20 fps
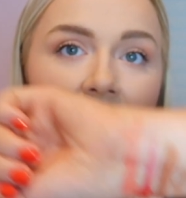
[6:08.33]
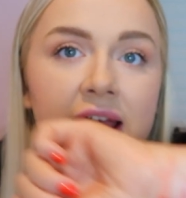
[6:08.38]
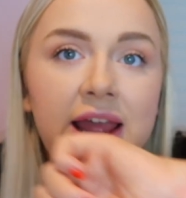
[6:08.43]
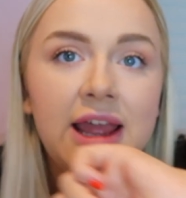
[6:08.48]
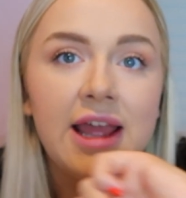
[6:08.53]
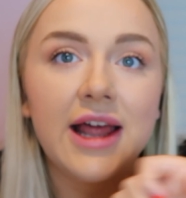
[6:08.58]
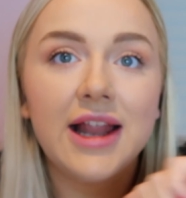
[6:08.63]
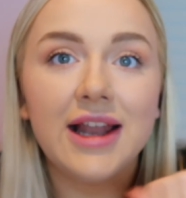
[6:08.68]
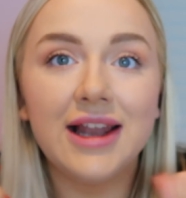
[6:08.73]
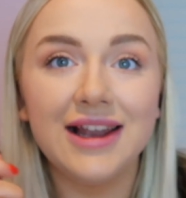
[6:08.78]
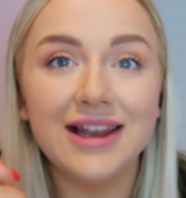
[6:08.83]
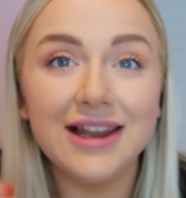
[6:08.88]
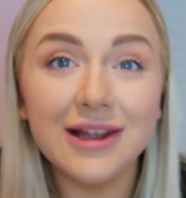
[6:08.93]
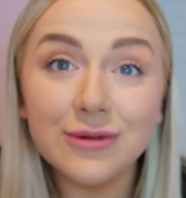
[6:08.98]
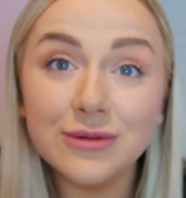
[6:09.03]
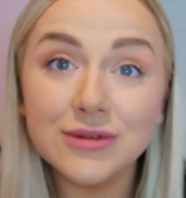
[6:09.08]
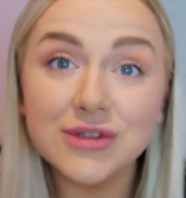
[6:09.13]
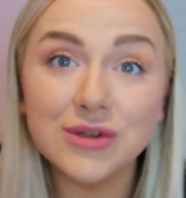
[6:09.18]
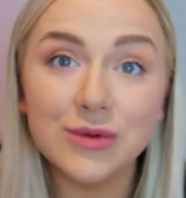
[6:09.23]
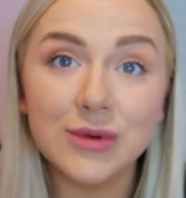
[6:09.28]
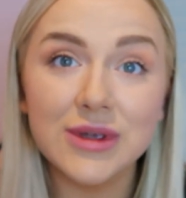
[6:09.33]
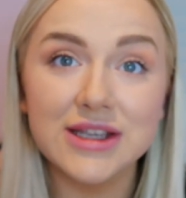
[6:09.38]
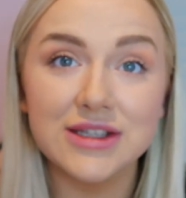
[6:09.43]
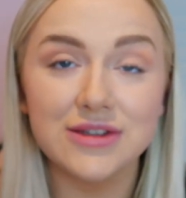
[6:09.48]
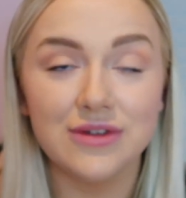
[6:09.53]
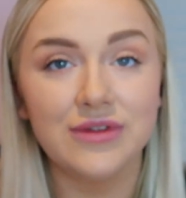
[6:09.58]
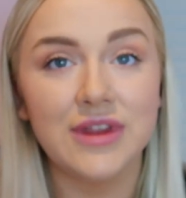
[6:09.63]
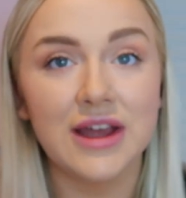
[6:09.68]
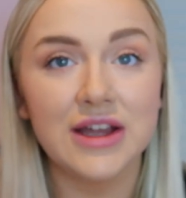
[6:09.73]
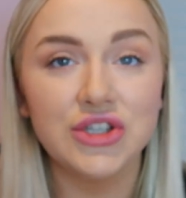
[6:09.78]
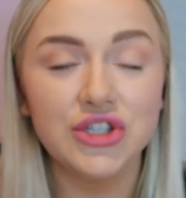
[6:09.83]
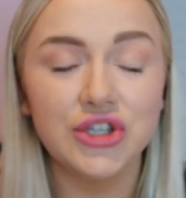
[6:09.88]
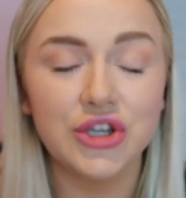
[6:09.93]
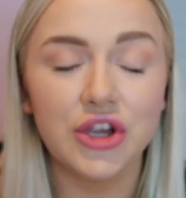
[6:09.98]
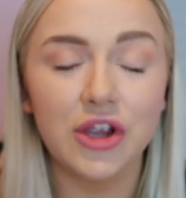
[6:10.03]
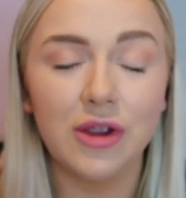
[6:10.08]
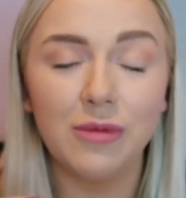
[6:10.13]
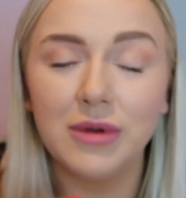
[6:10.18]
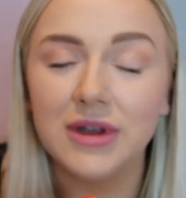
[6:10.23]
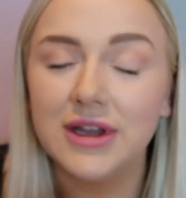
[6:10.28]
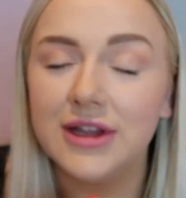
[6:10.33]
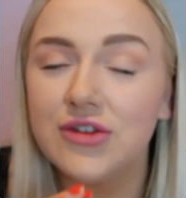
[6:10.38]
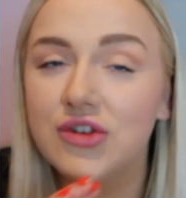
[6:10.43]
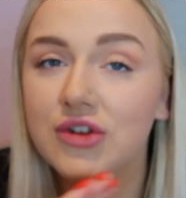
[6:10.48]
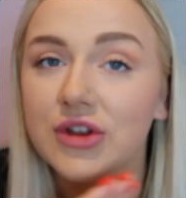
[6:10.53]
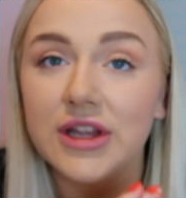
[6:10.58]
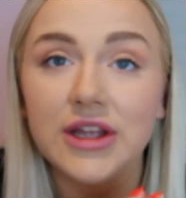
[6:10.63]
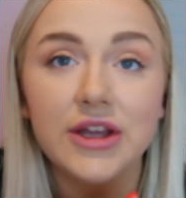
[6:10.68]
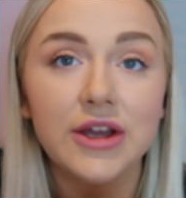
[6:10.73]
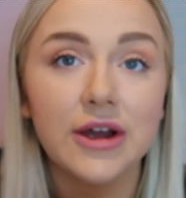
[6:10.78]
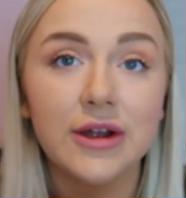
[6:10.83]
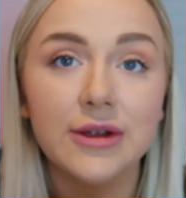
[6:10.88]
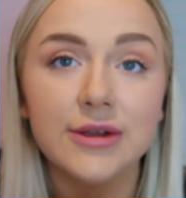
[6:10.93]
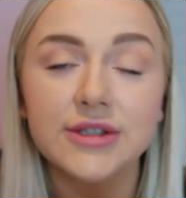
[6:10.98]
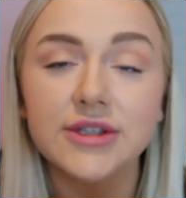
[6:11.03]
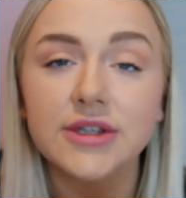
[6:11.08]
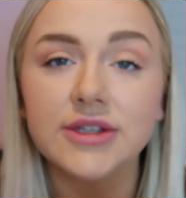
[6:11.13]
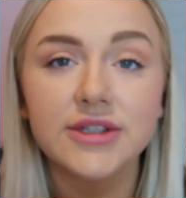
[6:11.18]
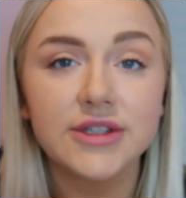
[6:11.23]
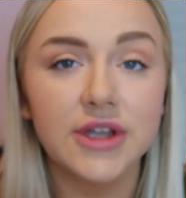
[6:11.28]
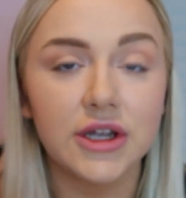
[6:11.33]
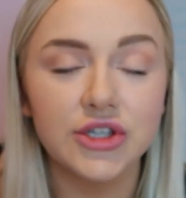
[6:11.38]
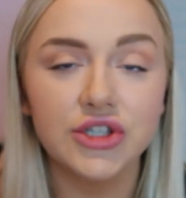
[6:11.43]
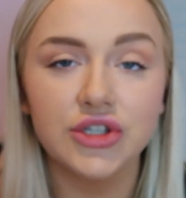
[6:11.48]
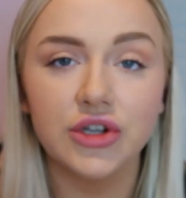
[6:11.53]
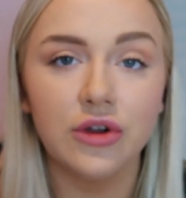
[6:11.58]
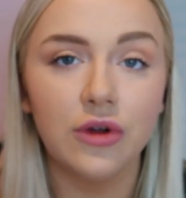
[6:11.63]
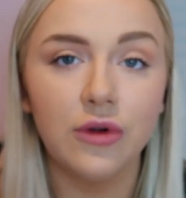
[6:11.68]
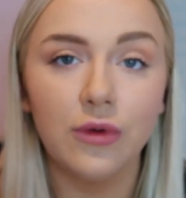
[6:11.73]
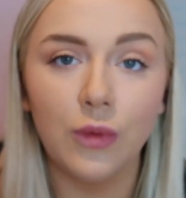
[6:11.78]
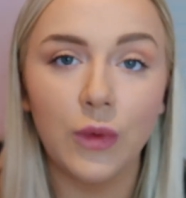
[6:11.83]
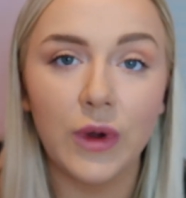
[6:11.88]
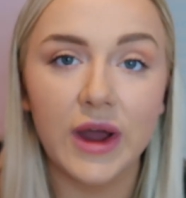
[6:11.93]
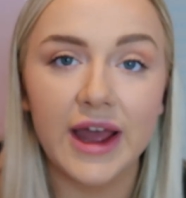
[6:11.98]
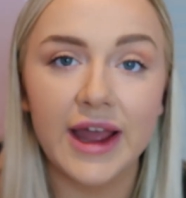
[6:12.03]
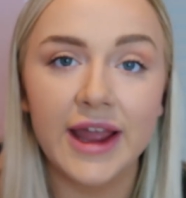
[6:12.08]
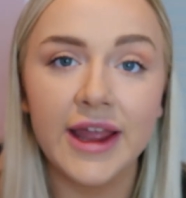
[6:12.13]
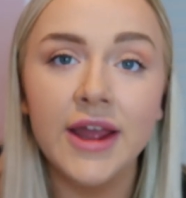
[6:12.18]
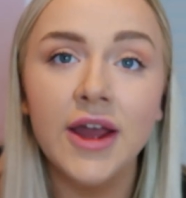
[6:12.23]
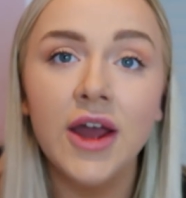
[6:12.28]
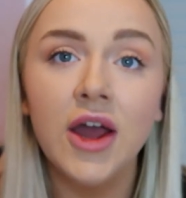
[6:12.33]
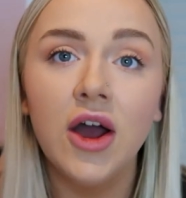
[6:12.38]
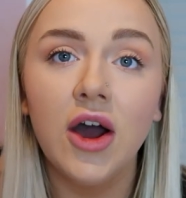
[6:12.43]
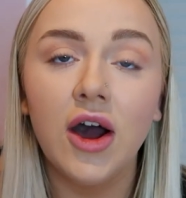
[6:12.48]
A little squeeze of that tube literally goes such a long way.